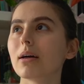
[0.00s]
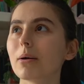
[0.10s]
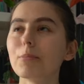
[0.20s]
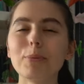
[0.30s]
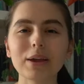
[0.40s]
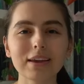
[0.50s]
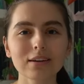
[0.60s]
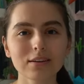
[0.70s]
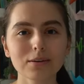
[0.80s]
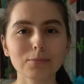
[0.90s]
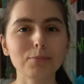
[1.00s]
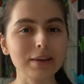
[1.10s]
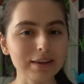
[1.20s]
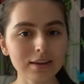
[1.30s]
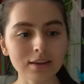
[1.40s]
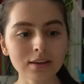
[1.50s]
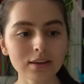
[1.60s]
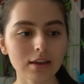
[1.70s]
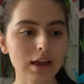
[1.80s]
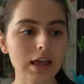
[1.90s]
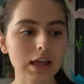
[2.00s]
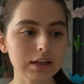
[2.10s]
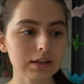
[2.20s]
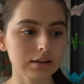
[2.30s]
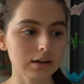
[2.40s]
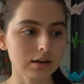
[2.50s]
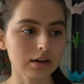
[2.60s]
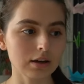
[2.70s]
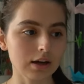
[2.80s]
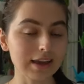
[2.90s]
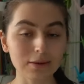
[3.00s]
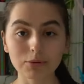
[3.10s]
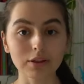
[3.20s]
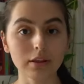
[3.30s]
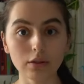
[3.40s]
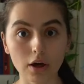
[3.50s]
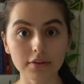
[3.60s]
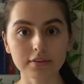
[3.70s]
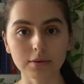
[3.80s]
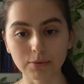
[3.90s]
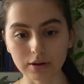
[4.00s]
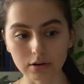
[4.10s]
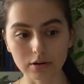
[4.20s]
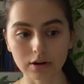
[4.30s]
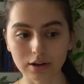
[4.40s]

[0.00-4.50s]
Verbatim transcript: a bigger being. And I completely lost him here.